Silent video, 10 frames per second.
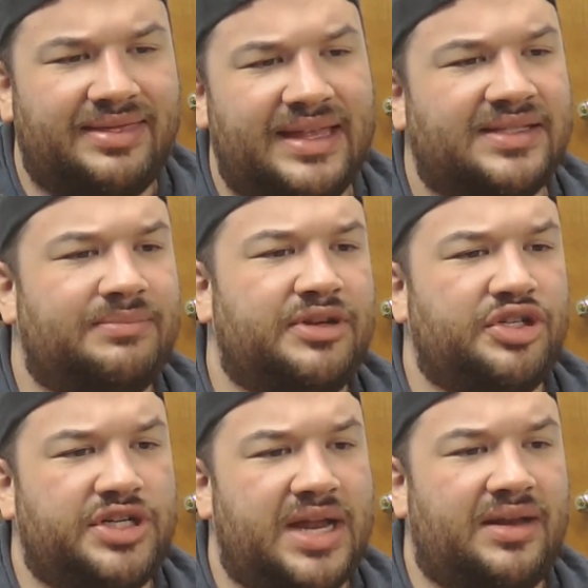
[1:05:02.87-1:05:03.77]
things have been
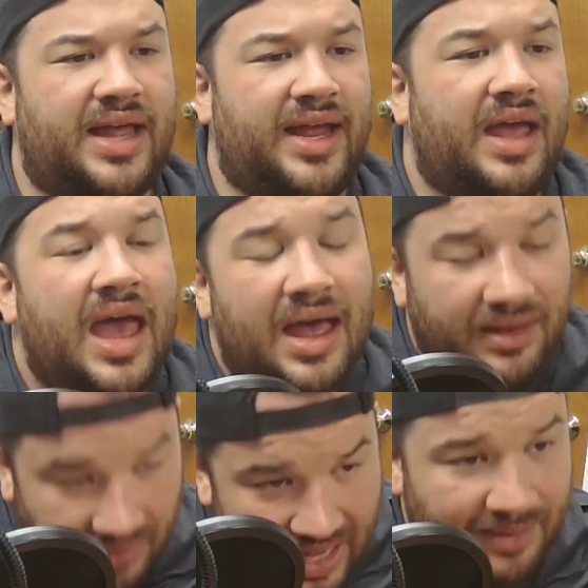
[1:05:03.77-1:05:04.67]
shed light,
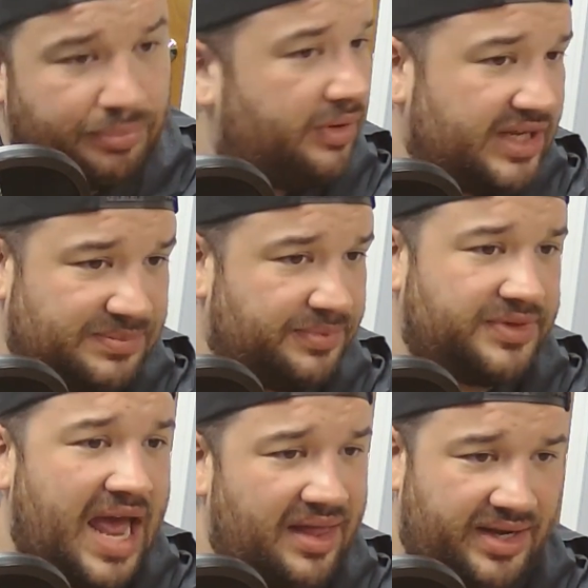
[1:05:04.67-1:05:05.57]
like police
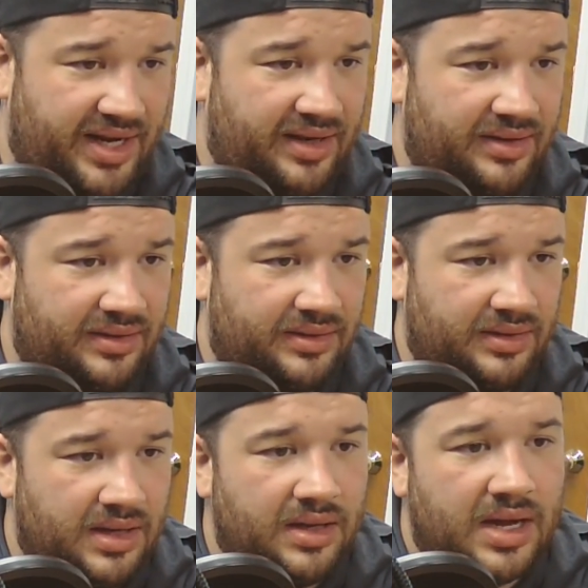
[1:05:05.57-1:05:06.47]
brutality.
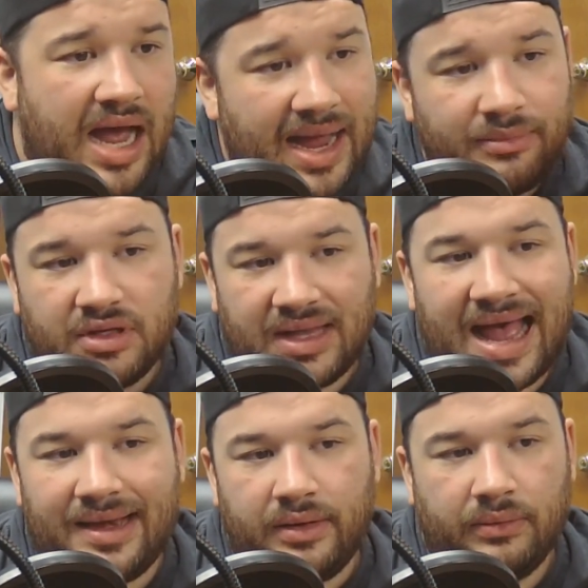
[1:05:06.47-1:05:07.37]
I'm
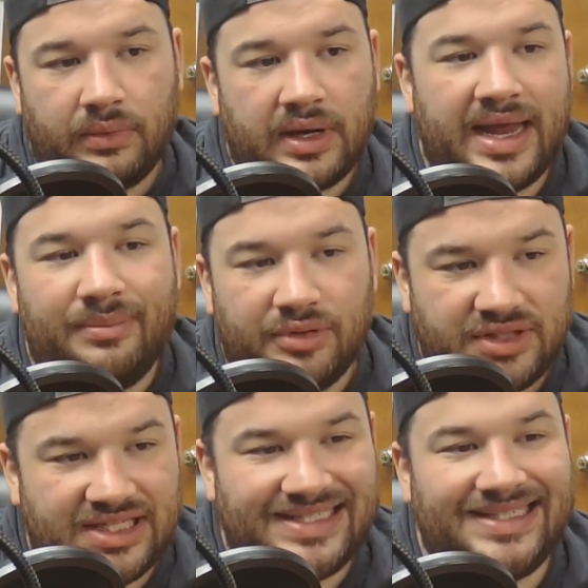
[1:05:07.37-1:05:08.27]
glad we're able
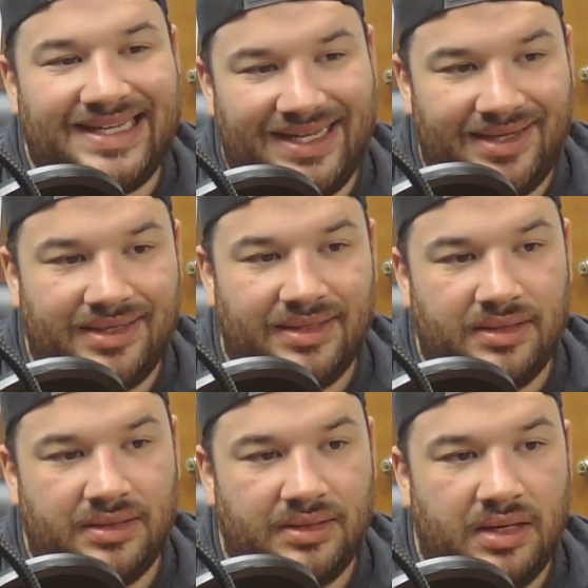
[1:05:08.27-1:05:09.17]
to see
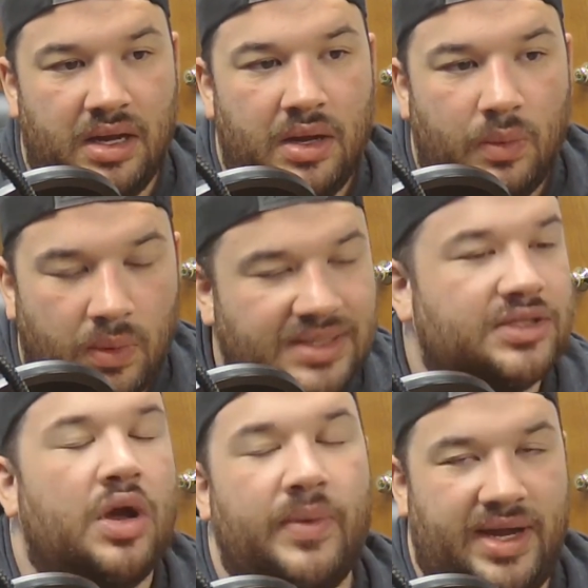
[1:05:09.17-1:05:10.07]
what's
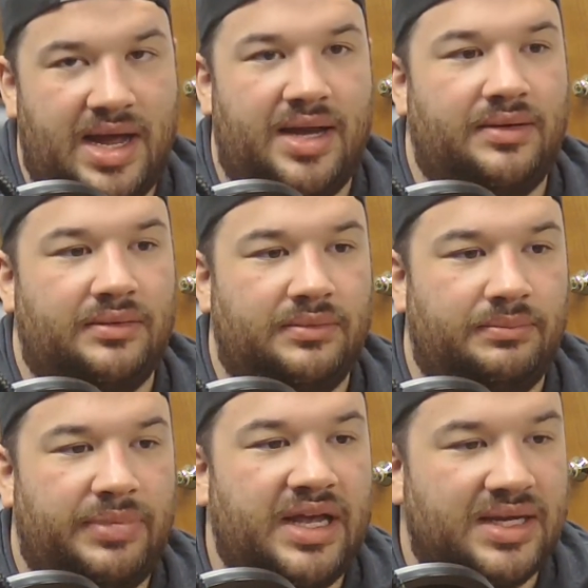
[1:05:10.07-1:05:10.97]
going on,
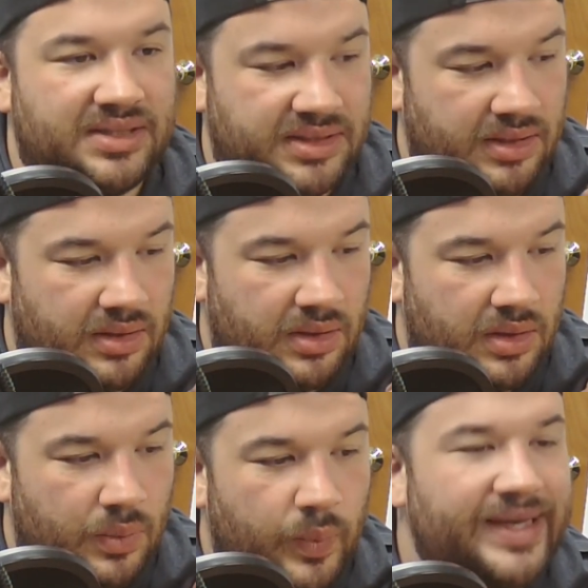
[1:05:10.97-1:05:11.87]
because
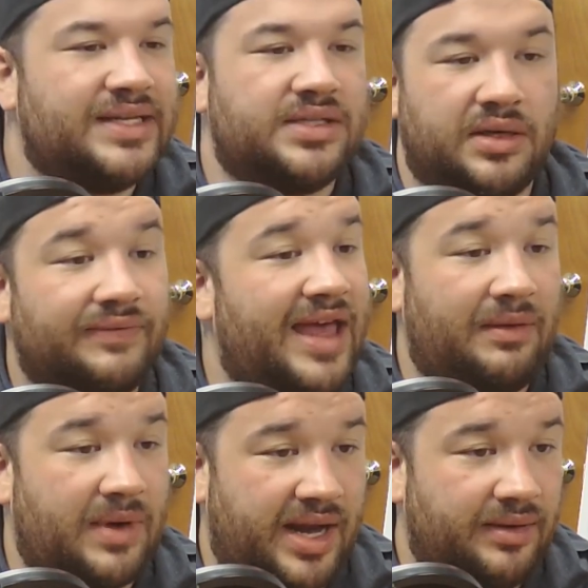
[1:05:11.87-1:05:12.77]
we deserve that
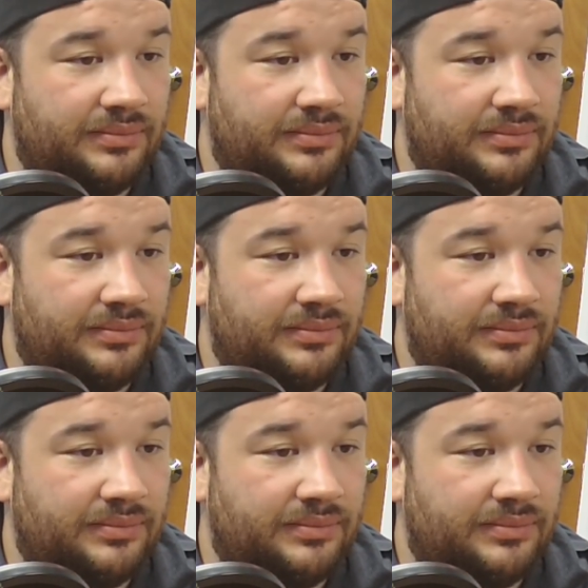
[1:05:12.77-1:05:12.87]
right.